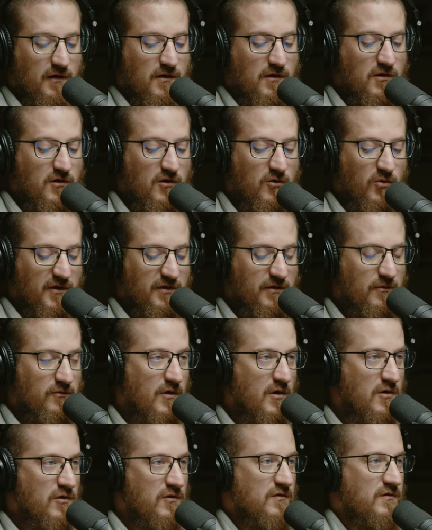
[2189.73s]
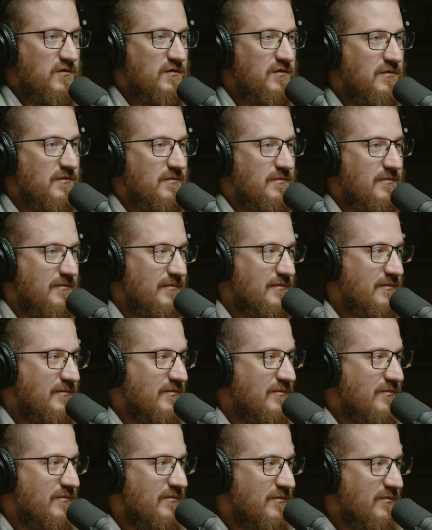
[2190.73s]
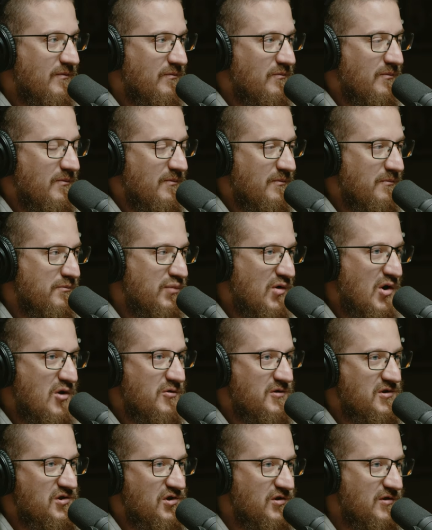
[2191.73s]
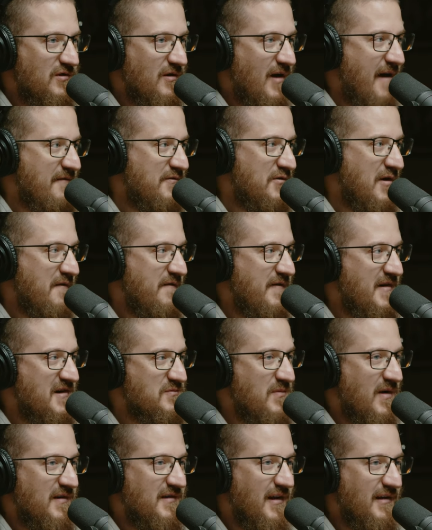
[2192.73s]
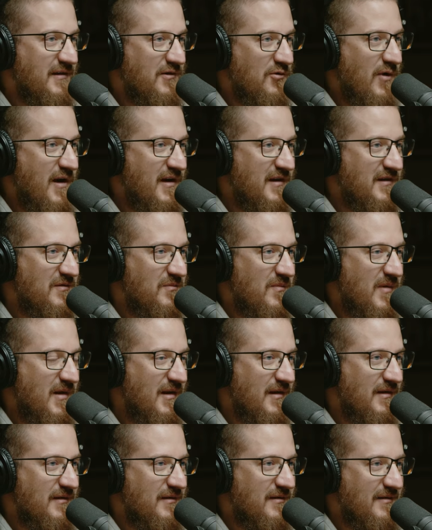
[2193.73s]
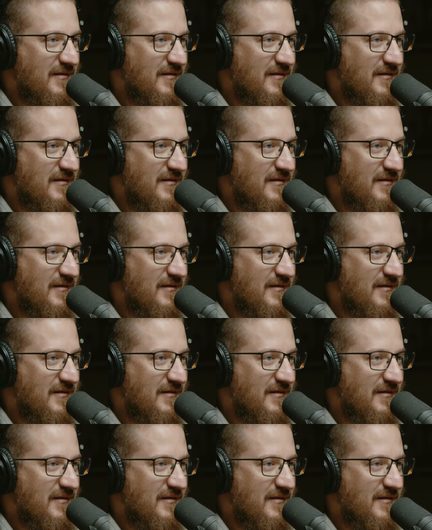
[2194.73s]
girl with the rose brooch after I finish my St. Therese meeting.